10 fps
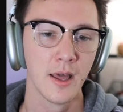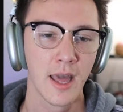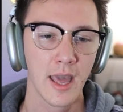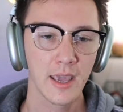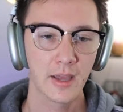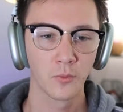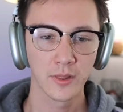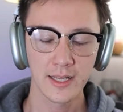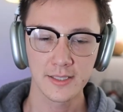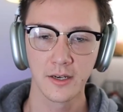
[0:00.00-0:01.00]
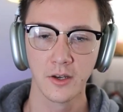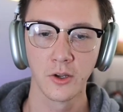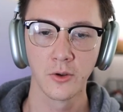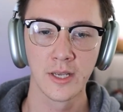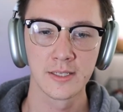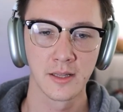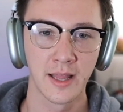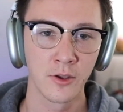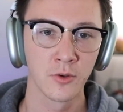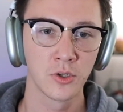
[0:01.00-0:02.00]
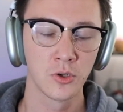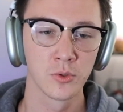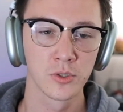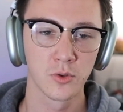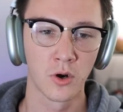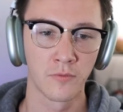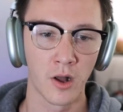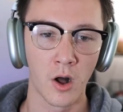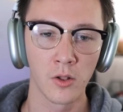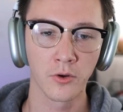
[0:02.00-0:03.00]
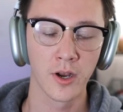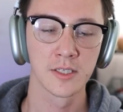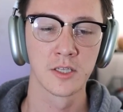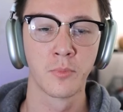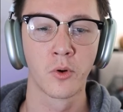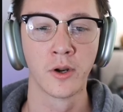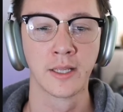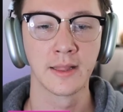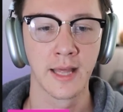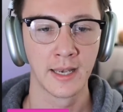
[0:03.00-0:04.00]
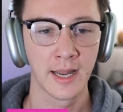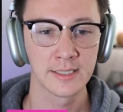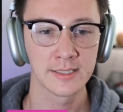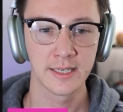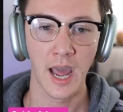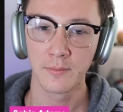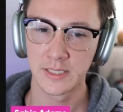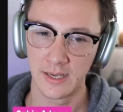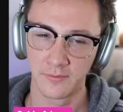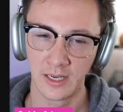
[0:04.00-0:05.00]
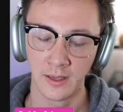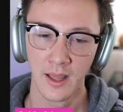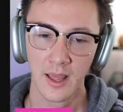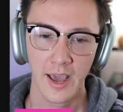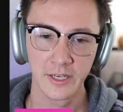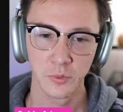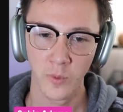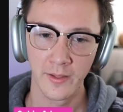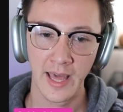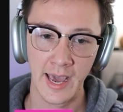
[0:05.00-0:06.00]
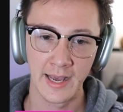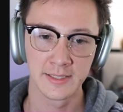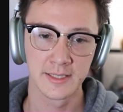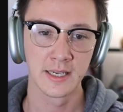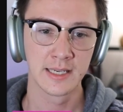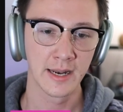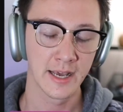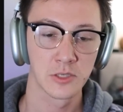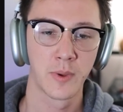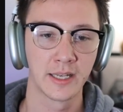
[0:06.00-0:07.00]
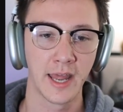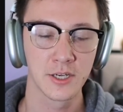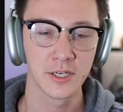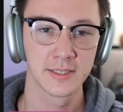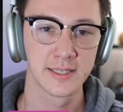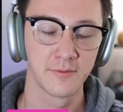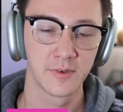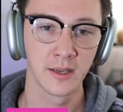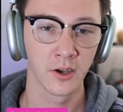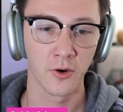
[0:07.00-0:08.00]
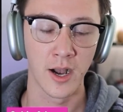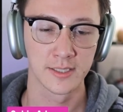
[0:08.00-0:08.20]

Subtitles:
And what that's going to do is allow you to sort of all across the board get that nice type safety as well as data expectation safety across